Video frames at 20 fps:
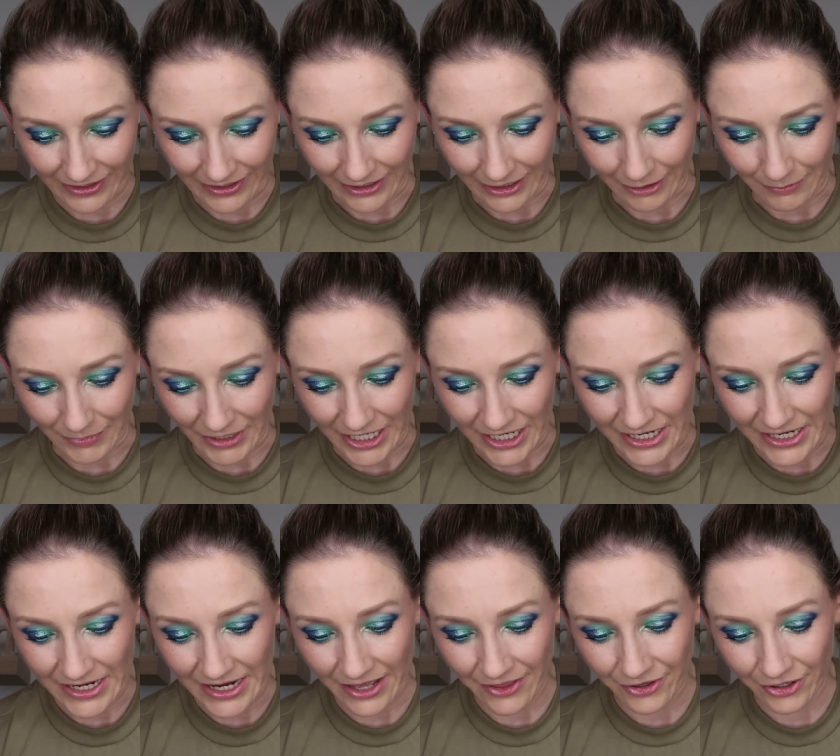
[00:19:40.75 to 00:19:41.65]
um,
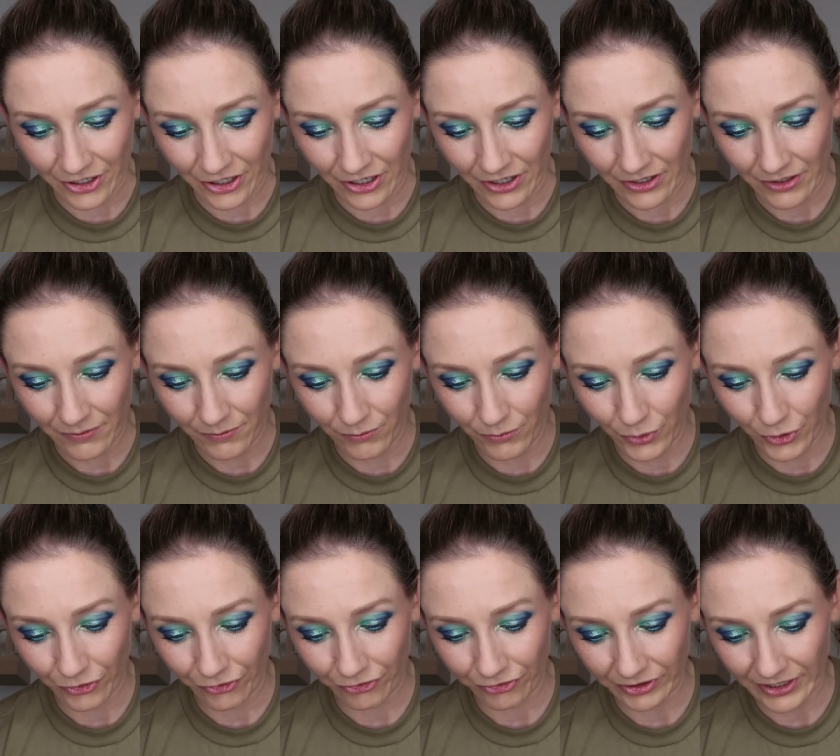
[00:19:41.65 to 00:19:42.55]
another
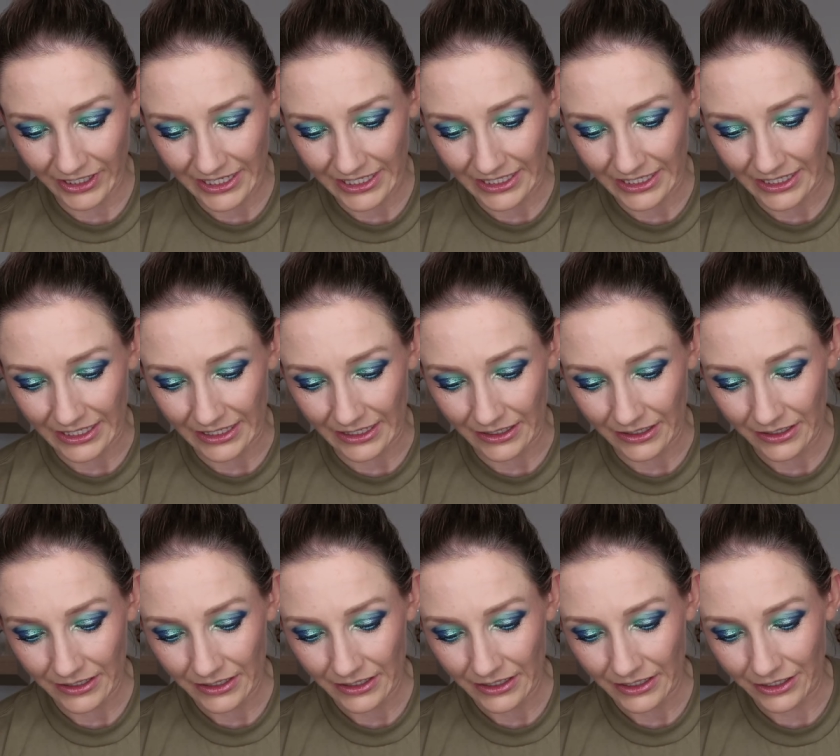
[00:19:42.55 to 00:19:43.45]
more flaky
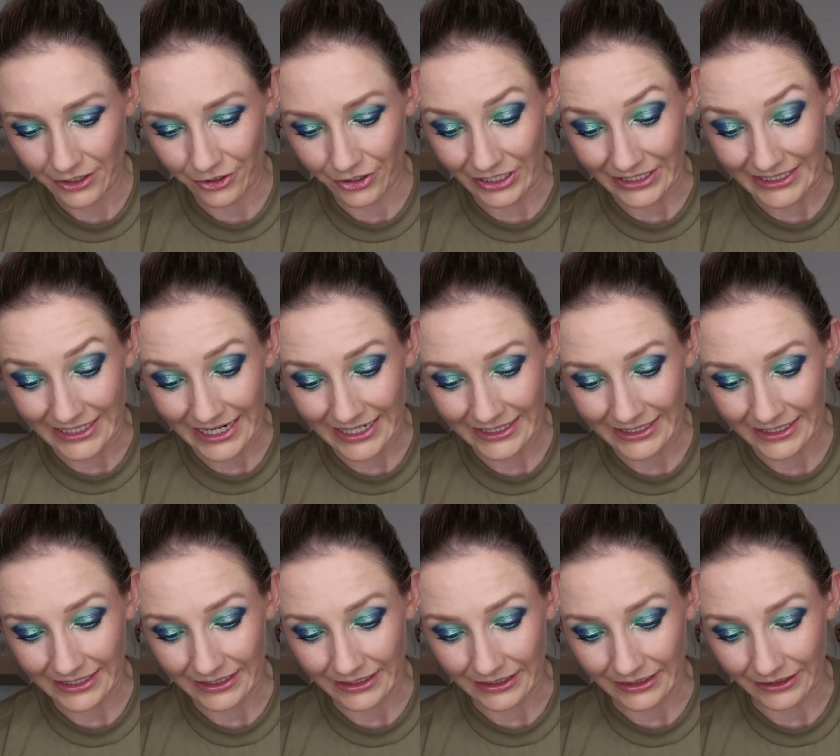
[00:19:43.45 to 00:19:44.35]

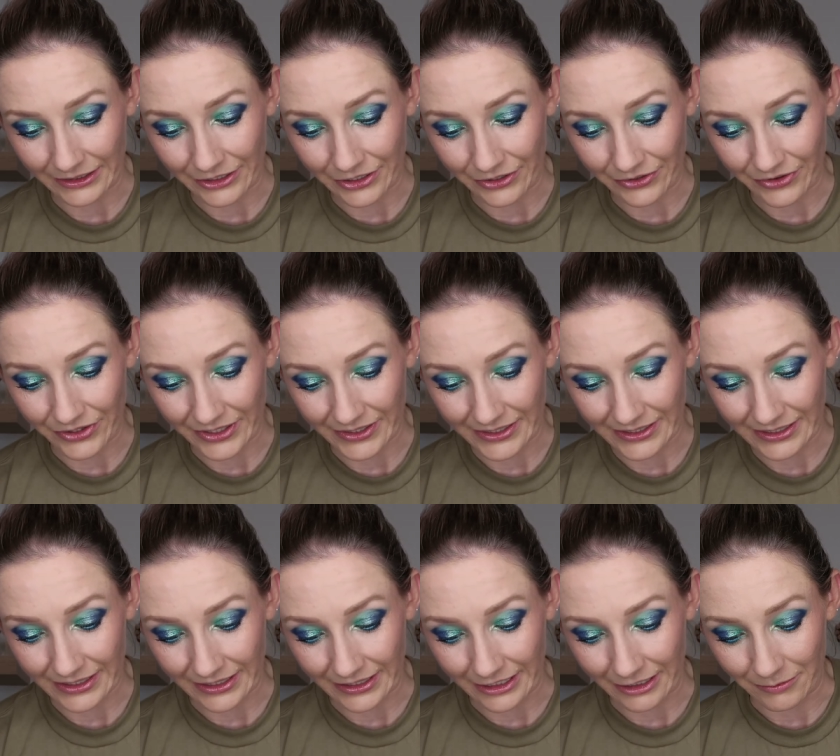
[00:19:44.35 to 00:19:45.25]
iridescent glitter this
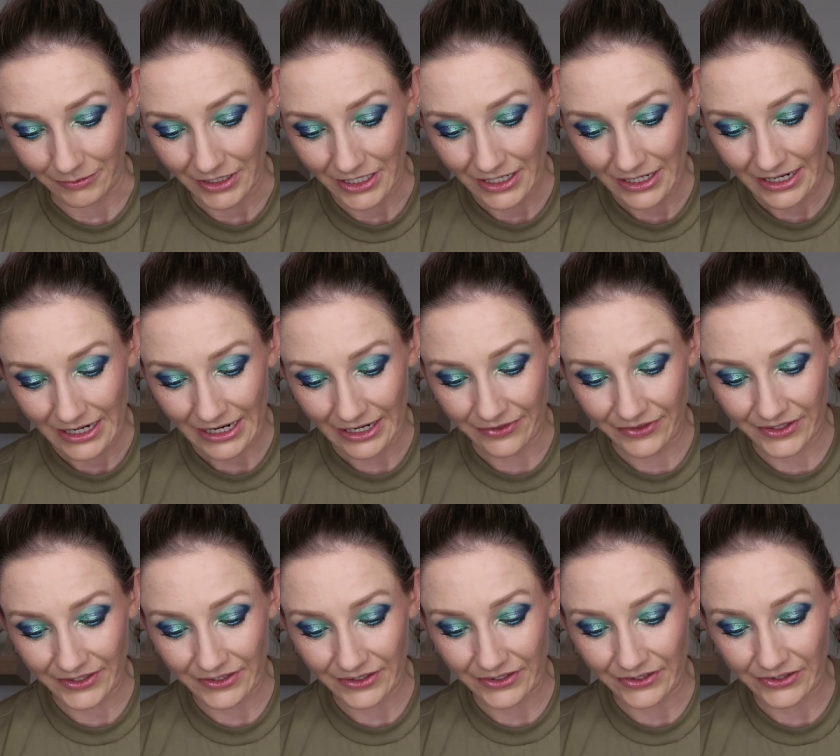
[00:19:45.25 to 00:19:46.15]
time, and
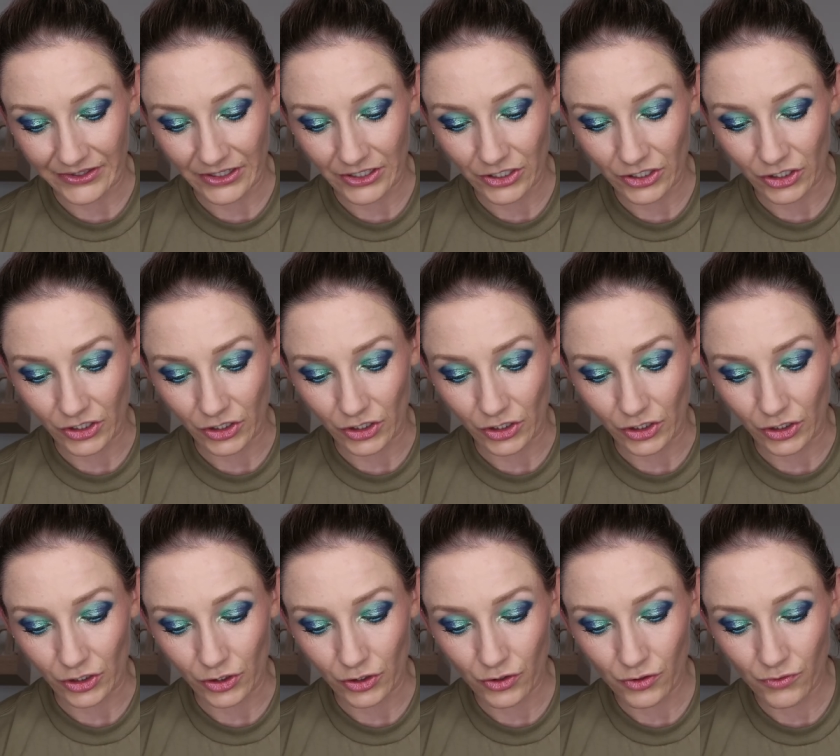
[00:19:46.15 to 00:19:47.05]
this is
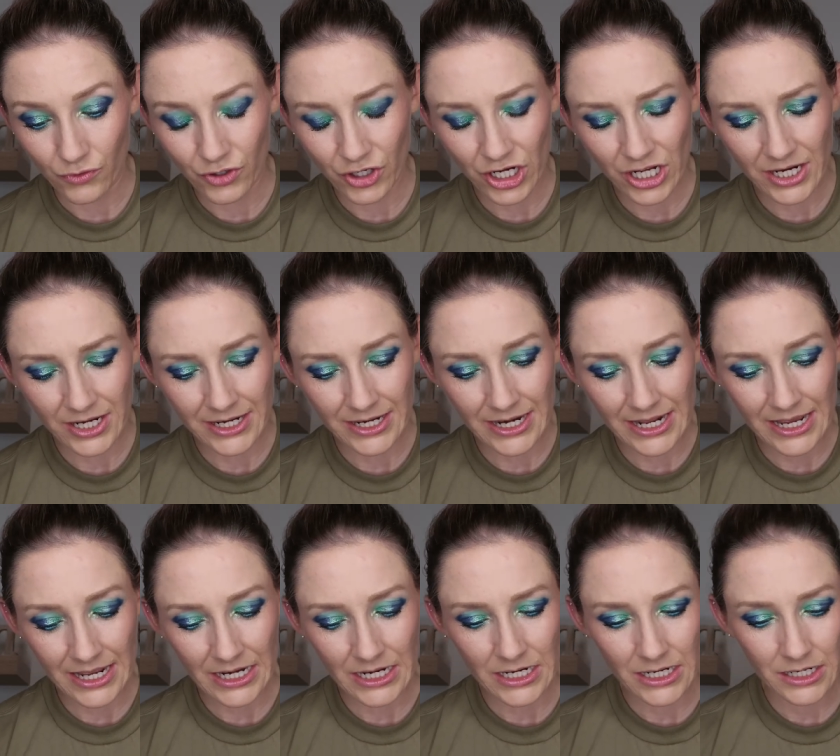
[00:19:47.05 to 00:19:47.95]

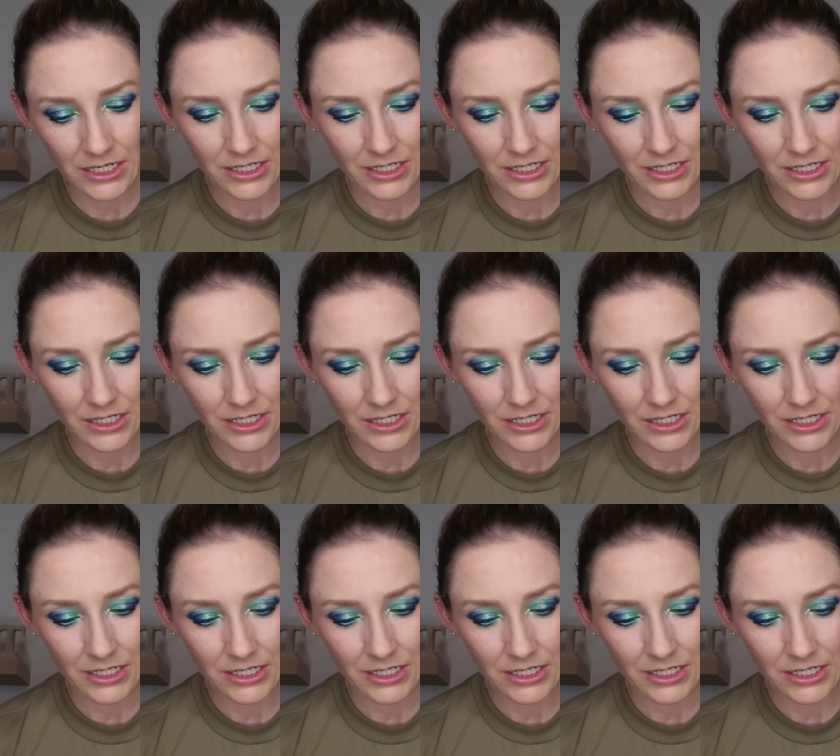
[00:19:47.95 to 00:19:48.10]
Unionid.